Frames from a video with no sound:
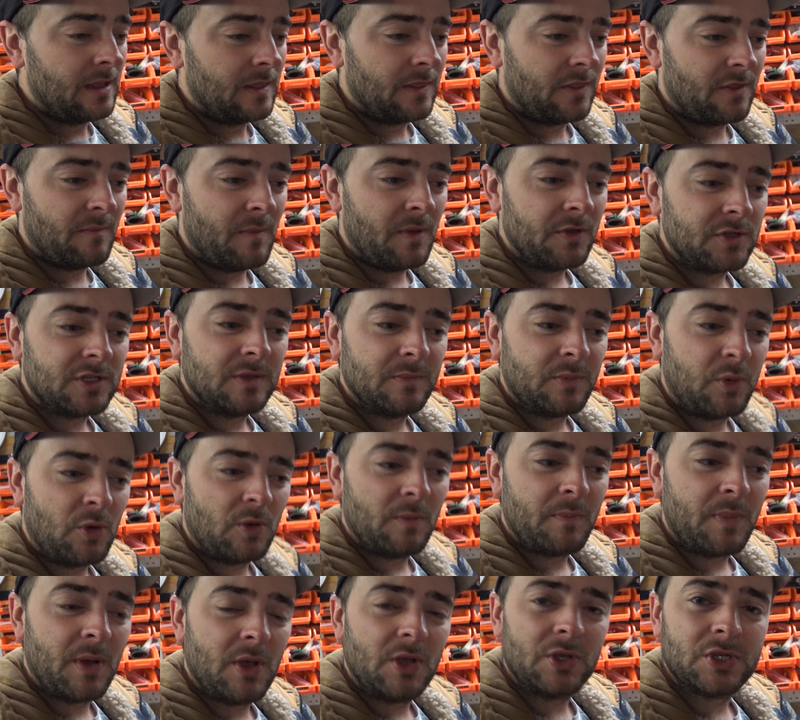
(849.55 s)
The most
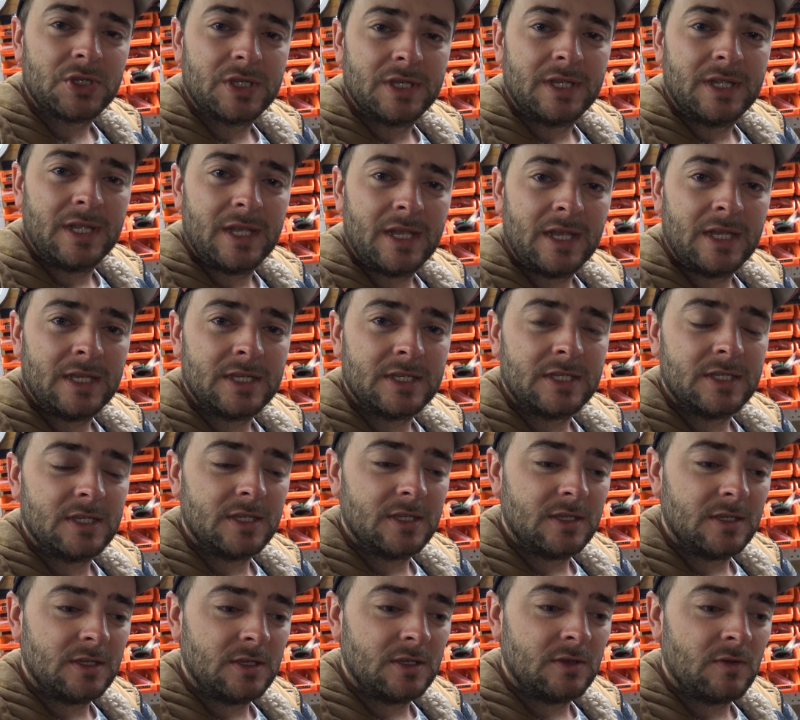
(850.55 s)
important person is
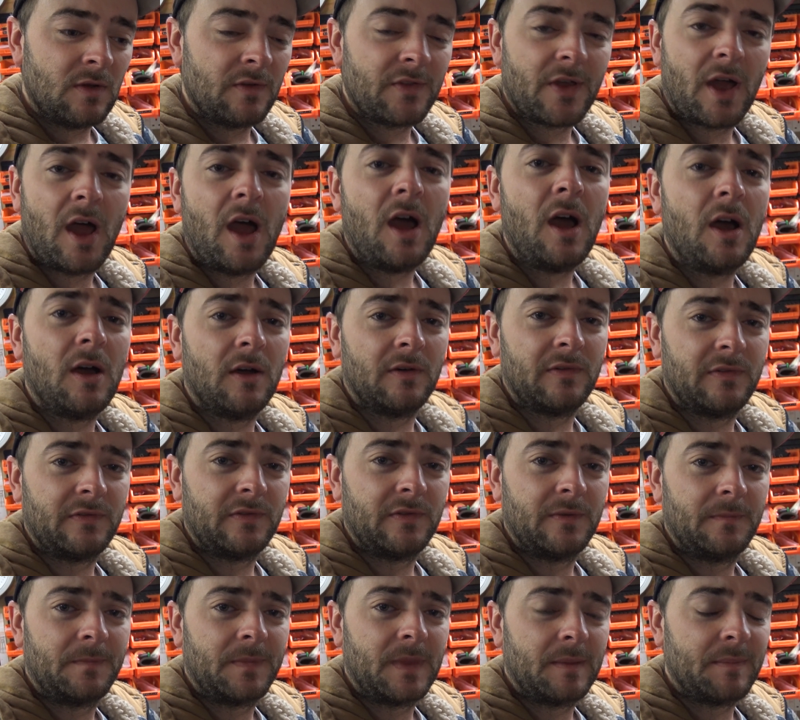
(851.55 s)
your other
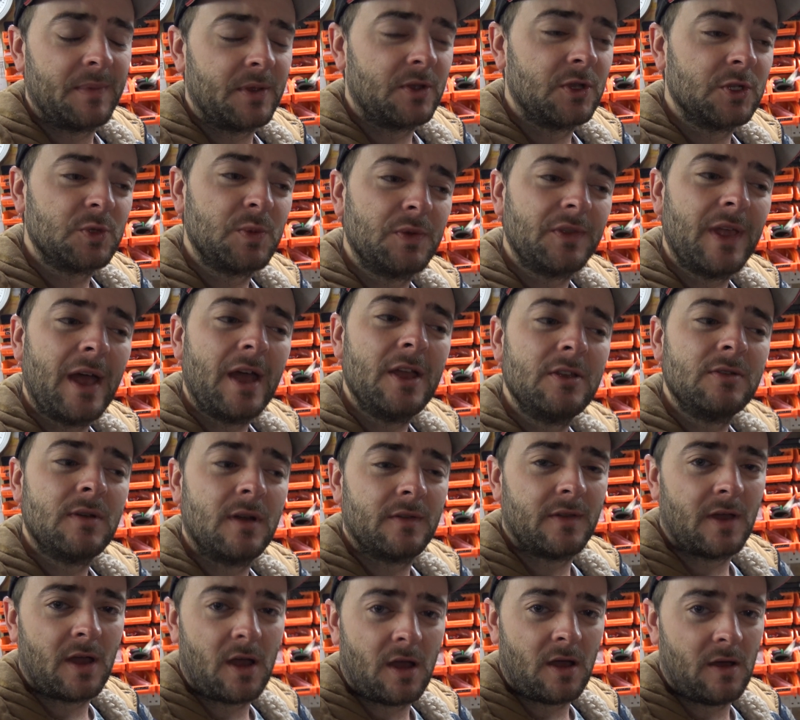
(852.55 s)
half, because without your
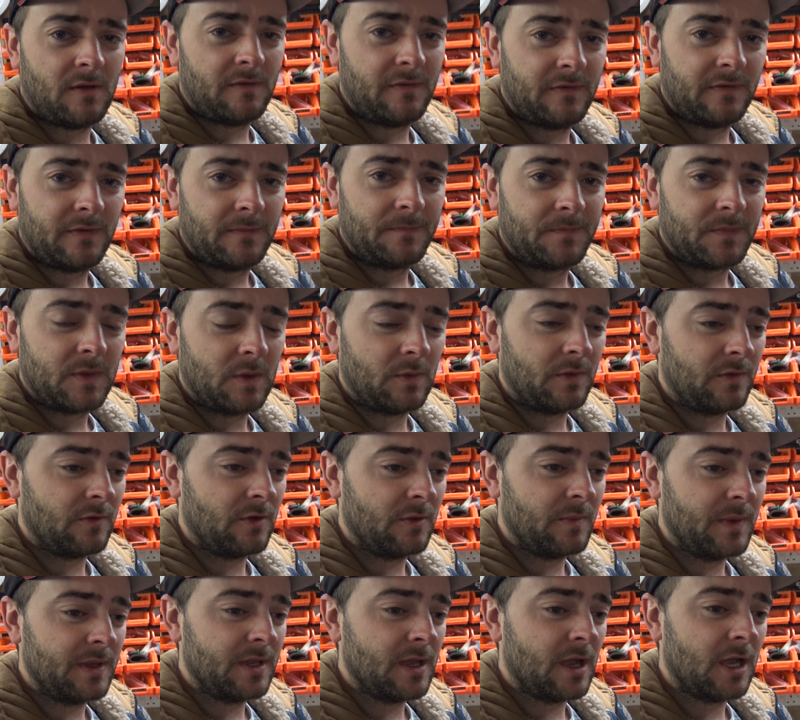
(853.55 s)
other half, whether
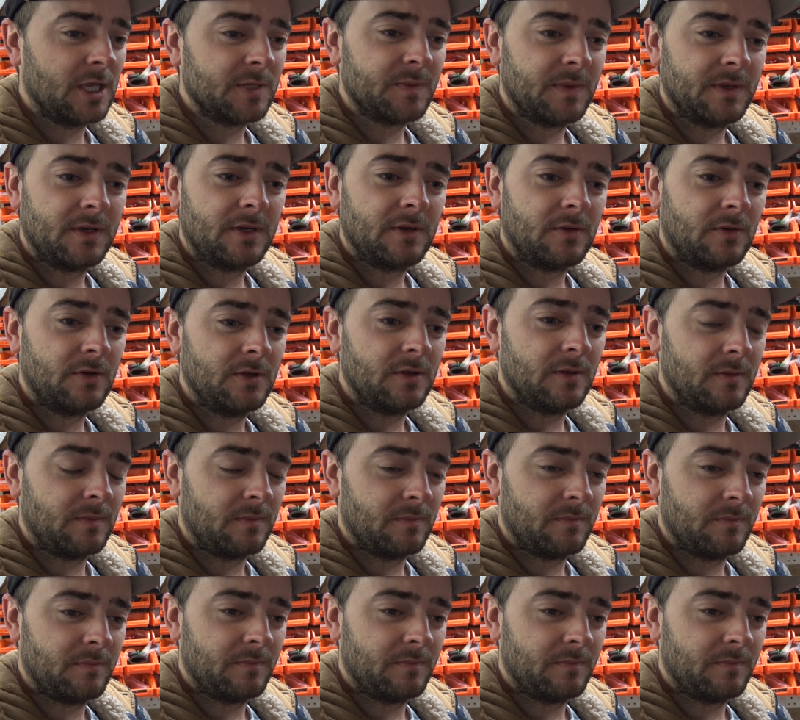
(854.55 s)
it be your husband or your